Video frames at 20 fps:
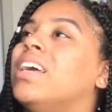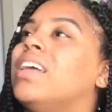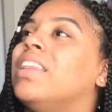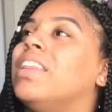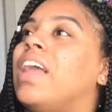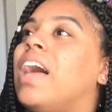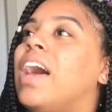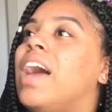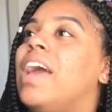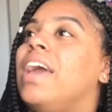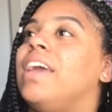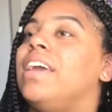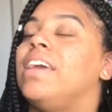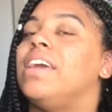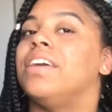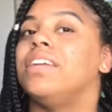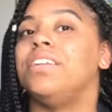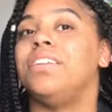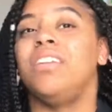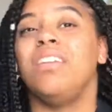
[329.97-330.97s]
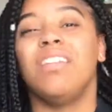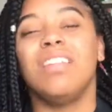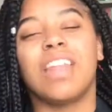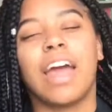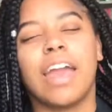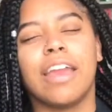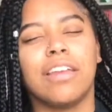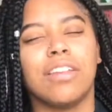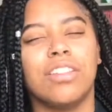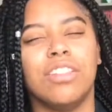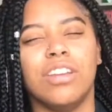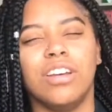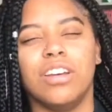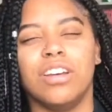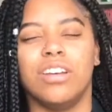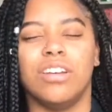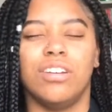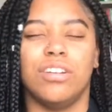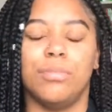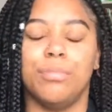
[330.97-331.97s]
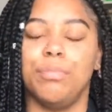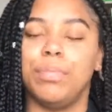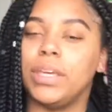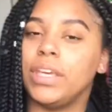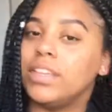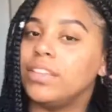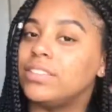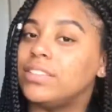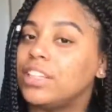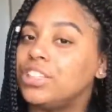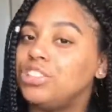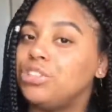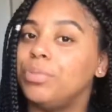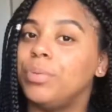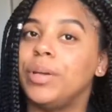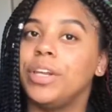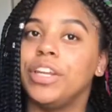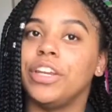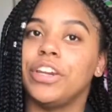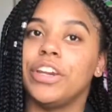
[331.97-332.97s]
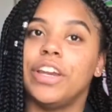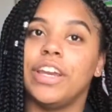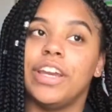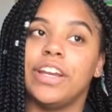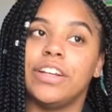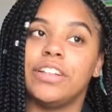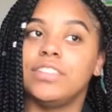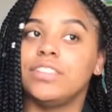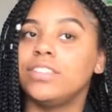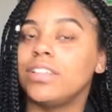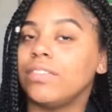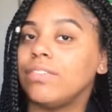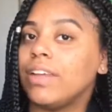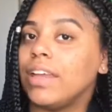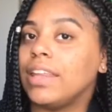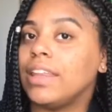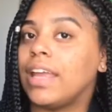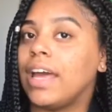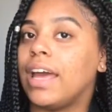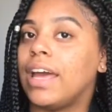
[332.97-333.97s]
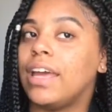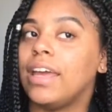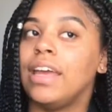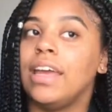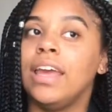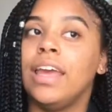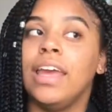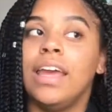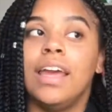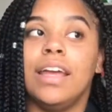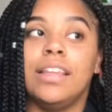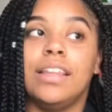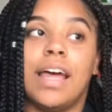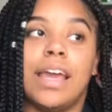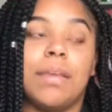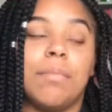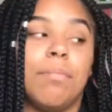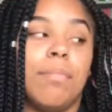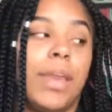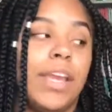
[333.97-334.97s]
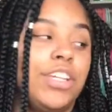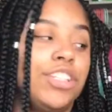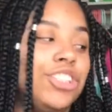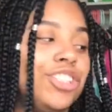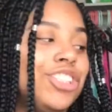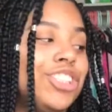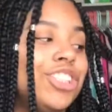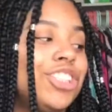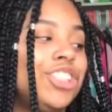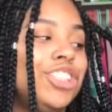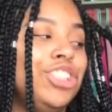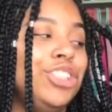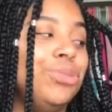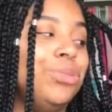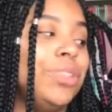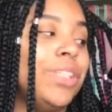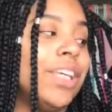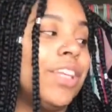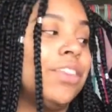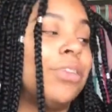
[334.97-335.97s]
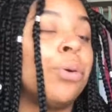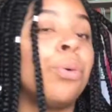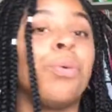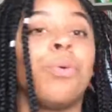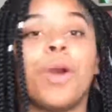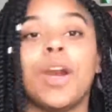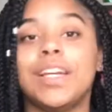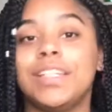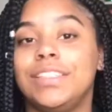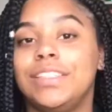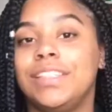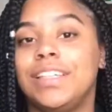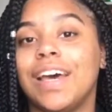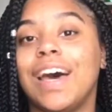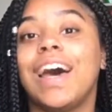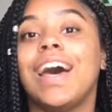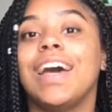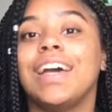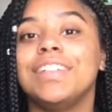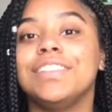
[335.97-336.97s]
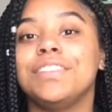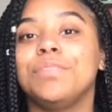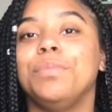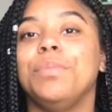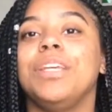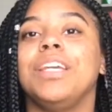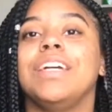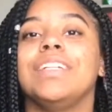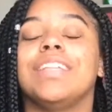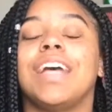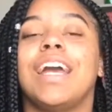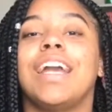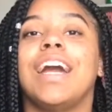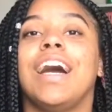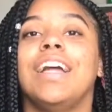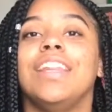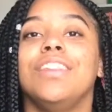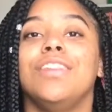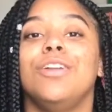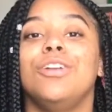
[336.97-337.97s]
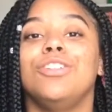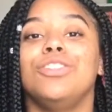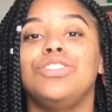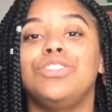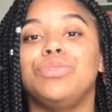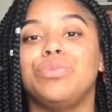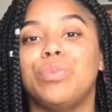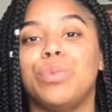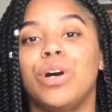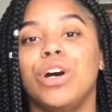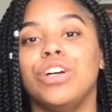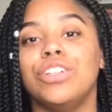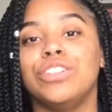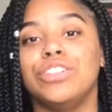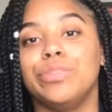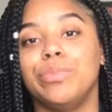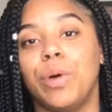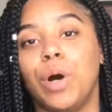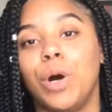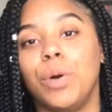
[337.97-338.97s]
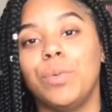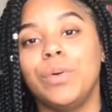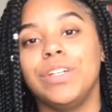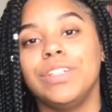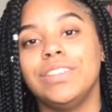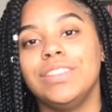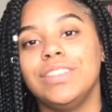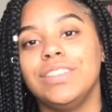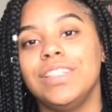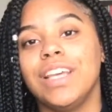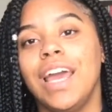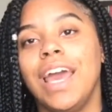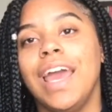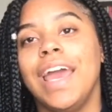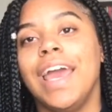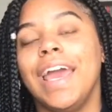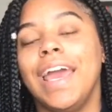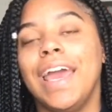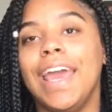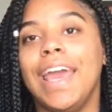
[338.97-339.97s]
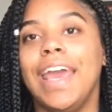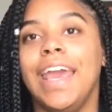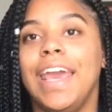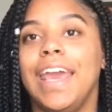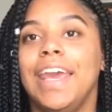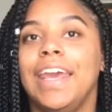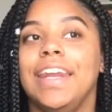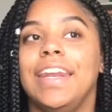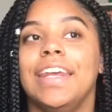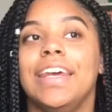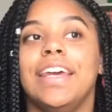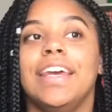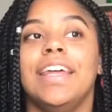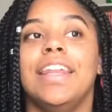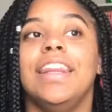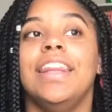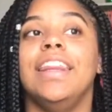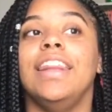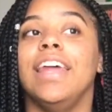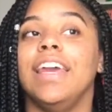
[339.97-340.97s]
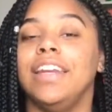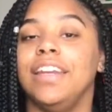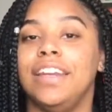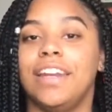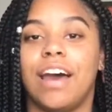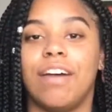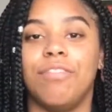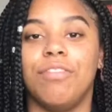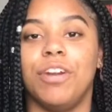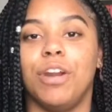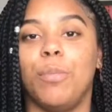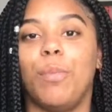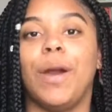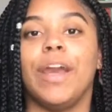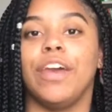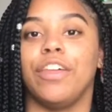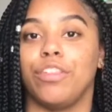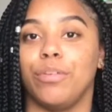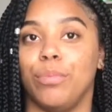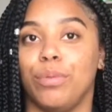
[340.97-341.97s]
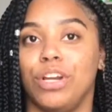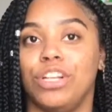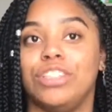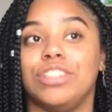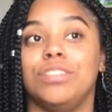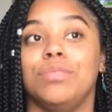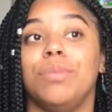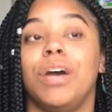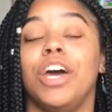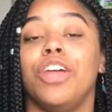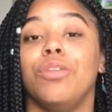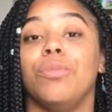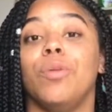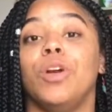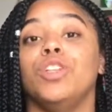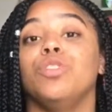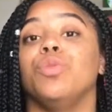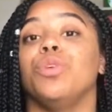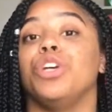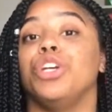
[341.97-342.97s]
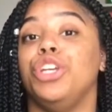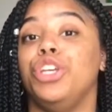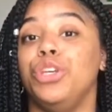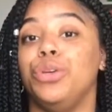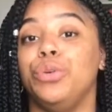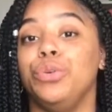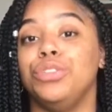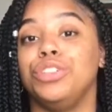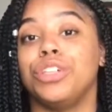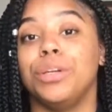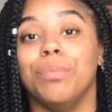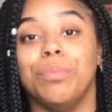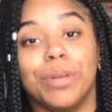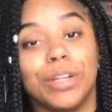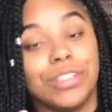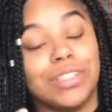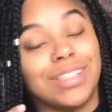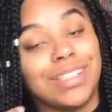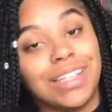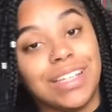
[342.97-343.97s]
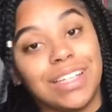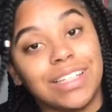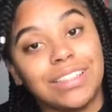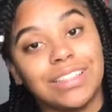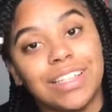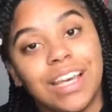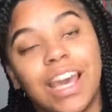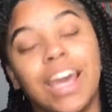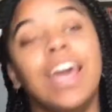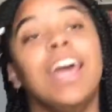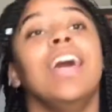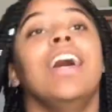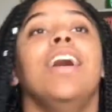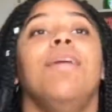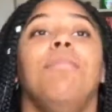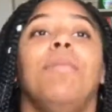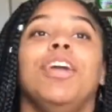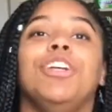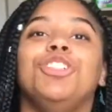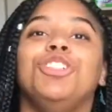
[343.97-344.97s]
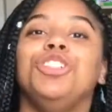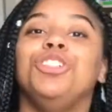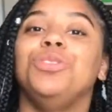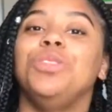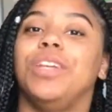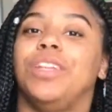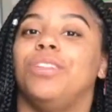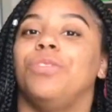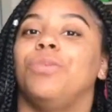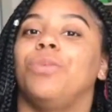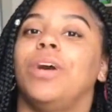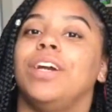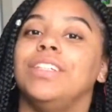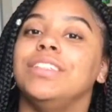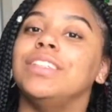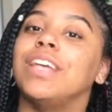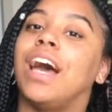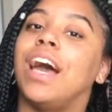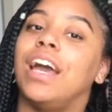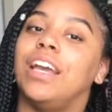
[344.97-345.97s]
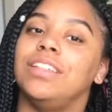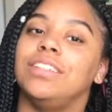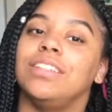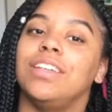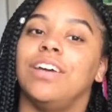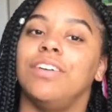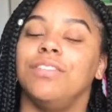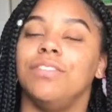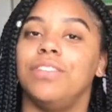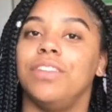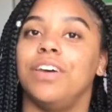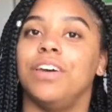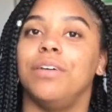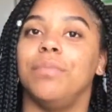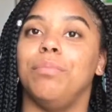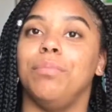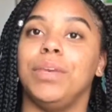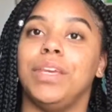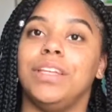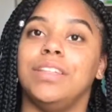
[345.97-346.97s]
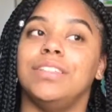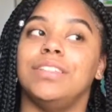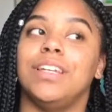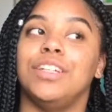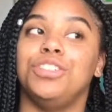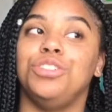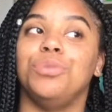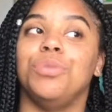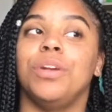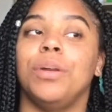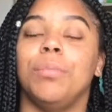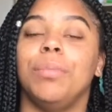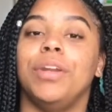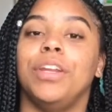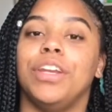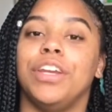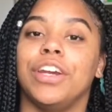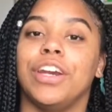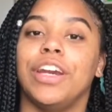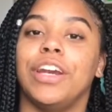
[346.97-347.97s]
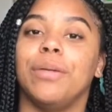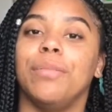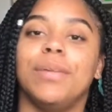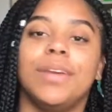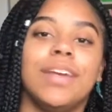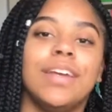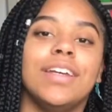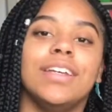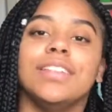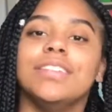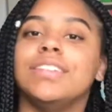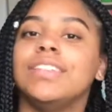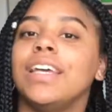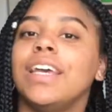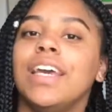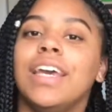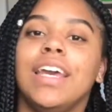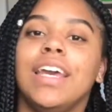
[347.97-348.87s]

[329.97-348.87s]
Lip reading: like the beads that you put in your hair and stuff like that. Like make sure you get the right size, because I got small ones and they did not fit on my other braids, because my other braids were huge compared to these. And make sure you get the right size of the beads that you want to put in your hair, because